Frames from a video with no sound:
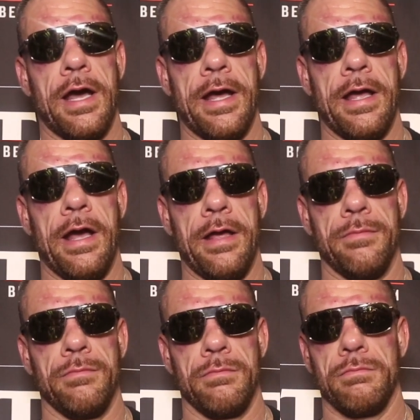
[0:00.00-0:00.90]

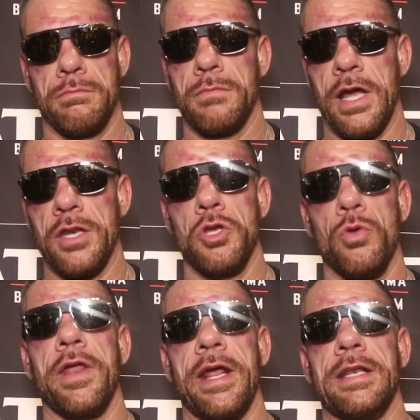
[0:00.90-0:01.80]
I
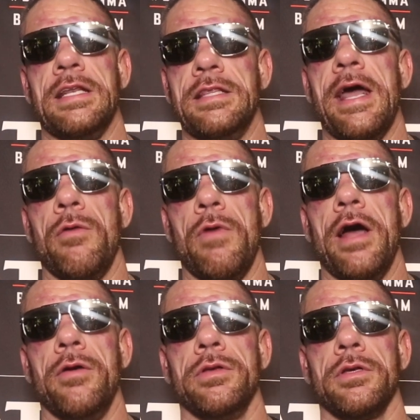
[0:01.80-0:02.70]
knew that I needed that
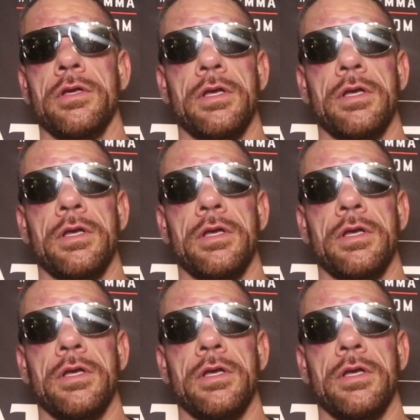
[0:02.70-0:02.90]
round.